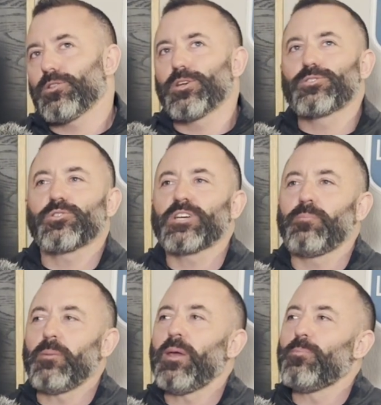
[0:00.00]
there's always going to
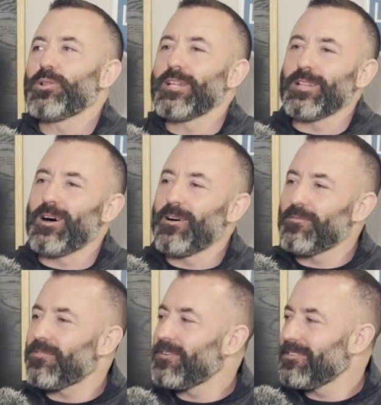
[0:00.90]
be people that
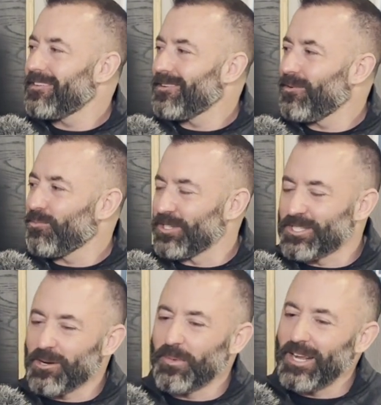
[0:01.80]
love when
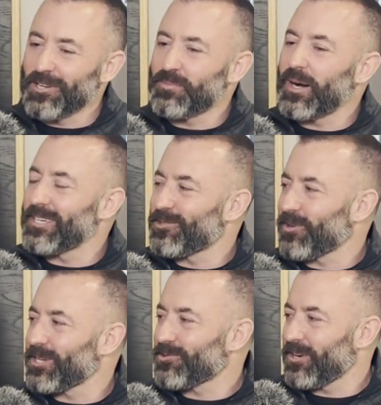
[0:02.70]
somebody else buys the
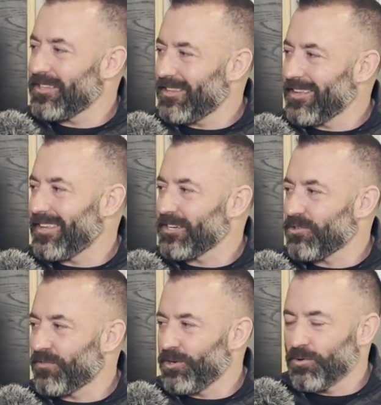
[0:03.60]
restaurant and takes
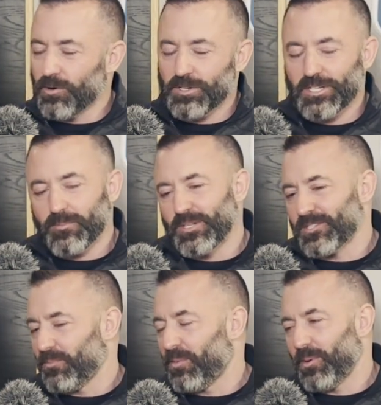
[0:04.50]
over new ownership, and there's
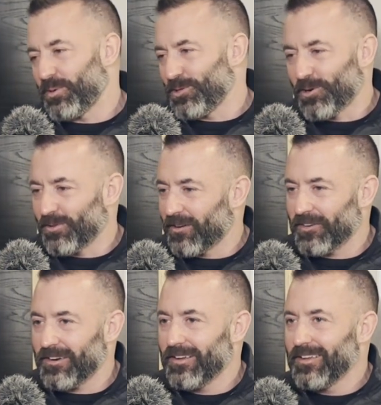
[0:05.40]
going to be people that don't love
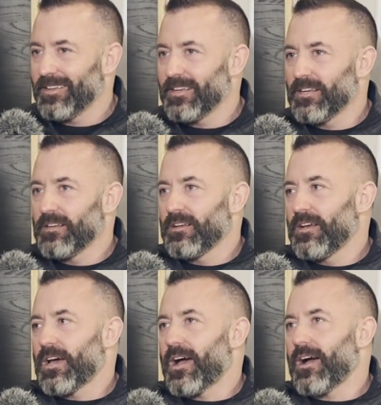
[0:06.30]
it.
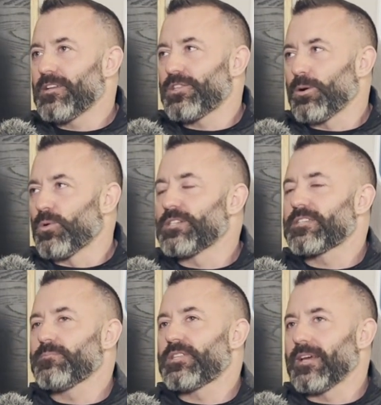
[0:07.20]
There was
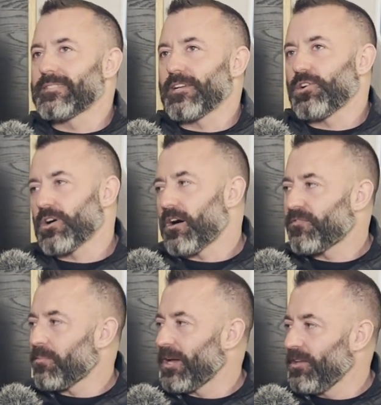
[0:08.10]
some things I took off
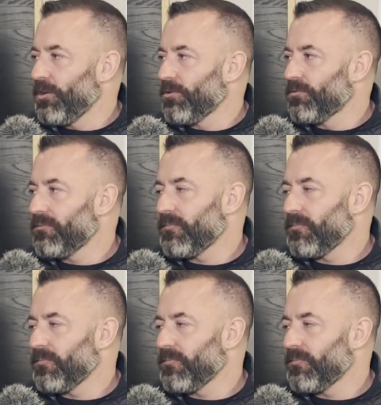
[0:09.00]
the menu,